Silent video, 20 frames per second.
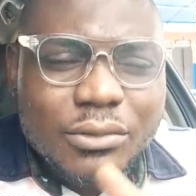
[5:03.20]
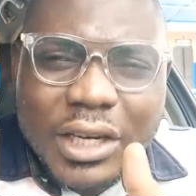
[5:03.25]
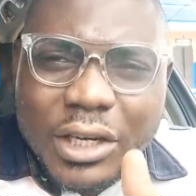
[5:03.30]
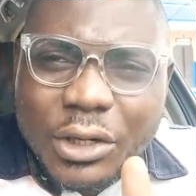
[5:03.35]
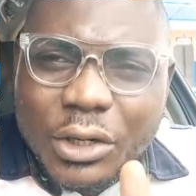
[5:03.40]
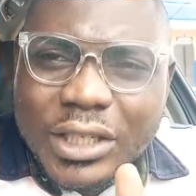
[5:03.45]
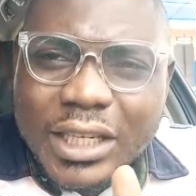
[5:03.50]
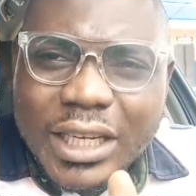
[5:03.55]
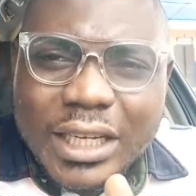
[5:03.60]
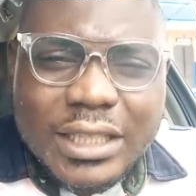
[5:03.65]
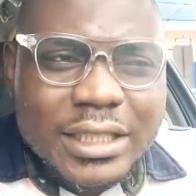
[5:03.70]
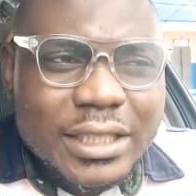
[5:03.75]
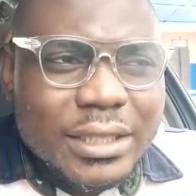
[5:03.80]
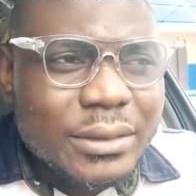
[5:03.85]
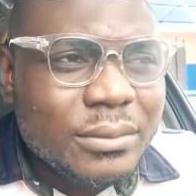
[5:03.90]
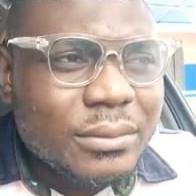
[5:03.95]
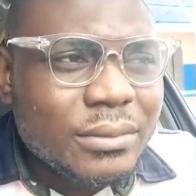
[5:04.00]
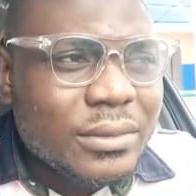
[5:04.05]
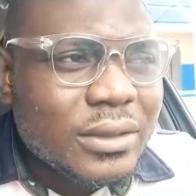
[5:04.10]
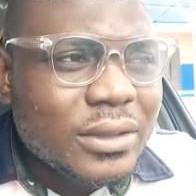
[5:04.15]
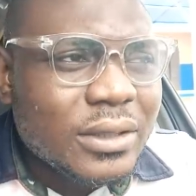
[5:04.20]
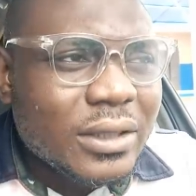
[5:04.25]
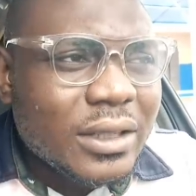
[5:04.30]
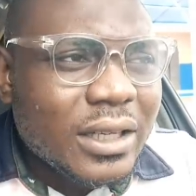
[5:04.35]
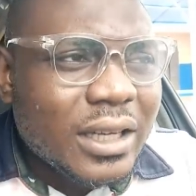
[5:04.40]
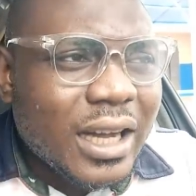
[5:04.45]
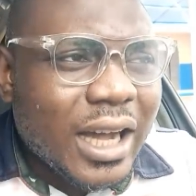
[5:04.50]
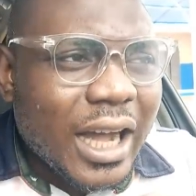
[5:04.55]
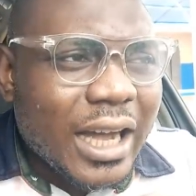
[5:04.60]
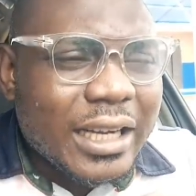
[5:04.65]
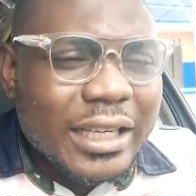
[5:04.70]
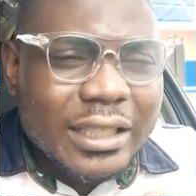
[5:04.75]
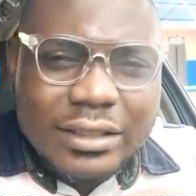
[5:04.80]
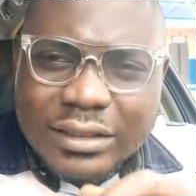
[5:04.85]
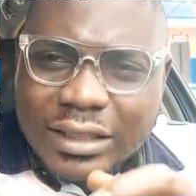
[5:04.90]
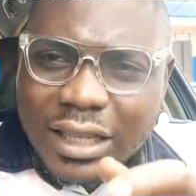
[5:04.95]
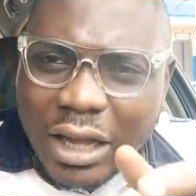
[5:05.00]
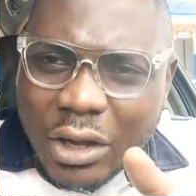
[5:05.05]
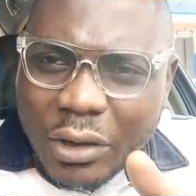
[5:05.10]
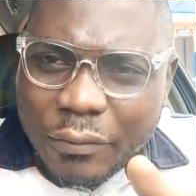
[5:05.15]
him, recorded him, and
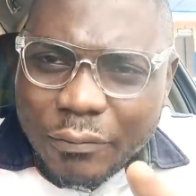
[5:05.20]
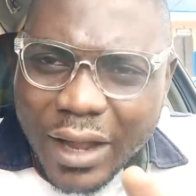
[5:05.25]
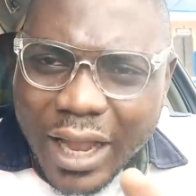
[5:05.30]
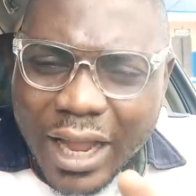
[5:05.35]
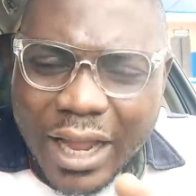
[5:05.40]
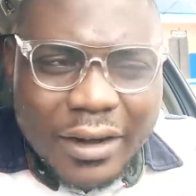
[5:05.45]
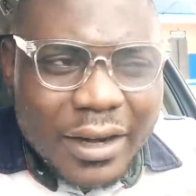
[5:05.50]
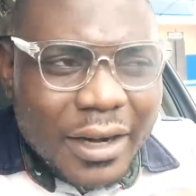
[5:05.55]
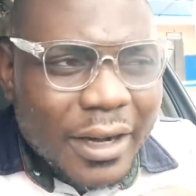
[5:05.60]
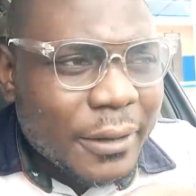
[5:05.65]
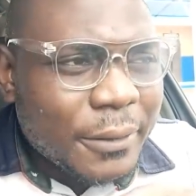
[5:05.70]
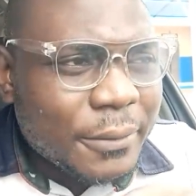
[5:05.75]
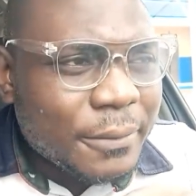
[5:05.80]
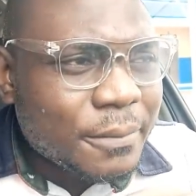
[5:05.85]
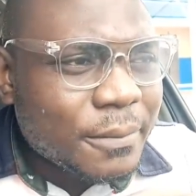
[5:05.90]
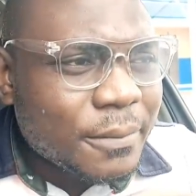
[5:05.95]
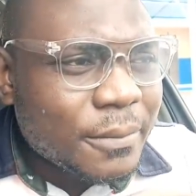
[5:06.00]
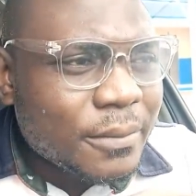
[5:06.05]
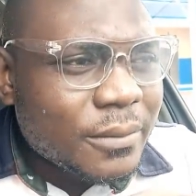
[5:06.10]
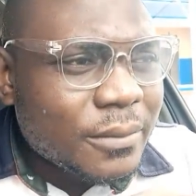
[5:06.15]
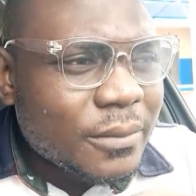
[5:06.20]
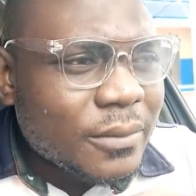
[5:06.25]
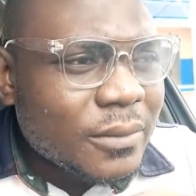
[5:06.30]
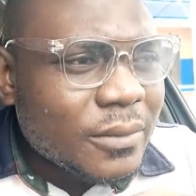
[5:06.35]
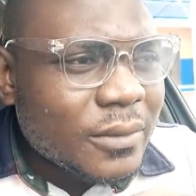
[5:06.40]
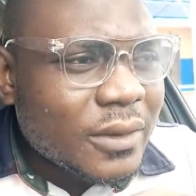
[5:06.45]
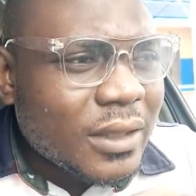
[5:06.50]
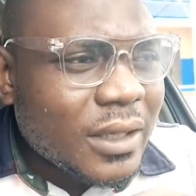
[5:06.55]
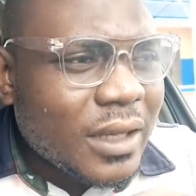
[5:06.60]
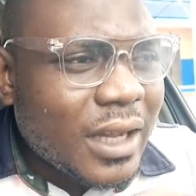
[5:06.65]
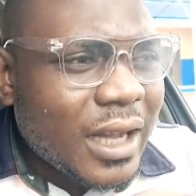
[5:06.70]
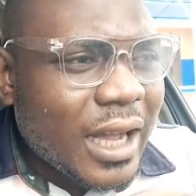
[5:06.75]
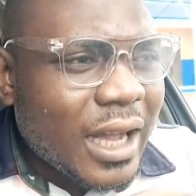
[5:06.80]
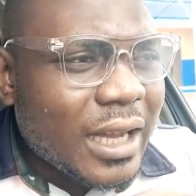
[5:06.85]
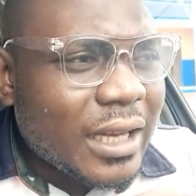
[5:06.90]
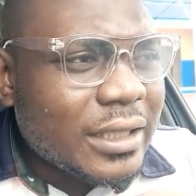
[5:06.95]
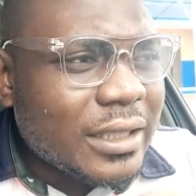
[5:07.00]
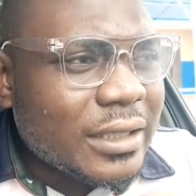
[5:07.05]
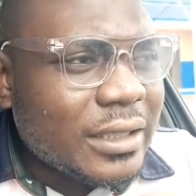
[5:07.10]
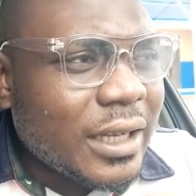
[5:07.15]
it's now viral.
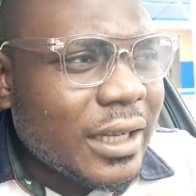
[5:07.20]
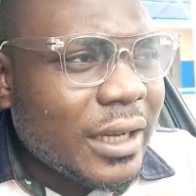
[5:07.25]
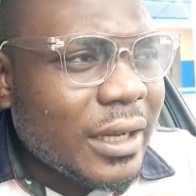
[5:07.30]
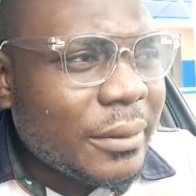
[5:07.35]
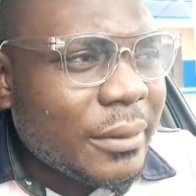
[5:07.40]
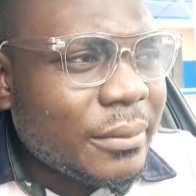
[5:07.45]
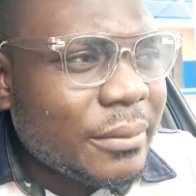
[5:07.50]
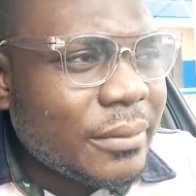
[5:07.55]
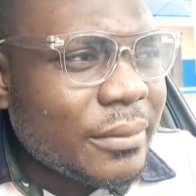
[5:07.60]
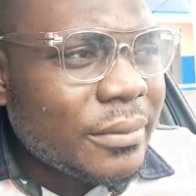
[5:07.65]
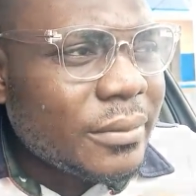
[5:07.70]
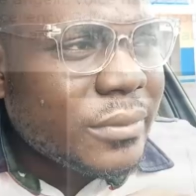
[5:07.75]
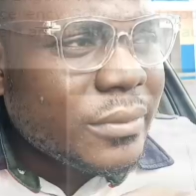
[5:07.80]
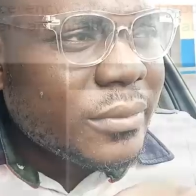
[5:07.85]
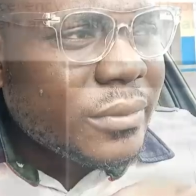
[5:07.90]
And the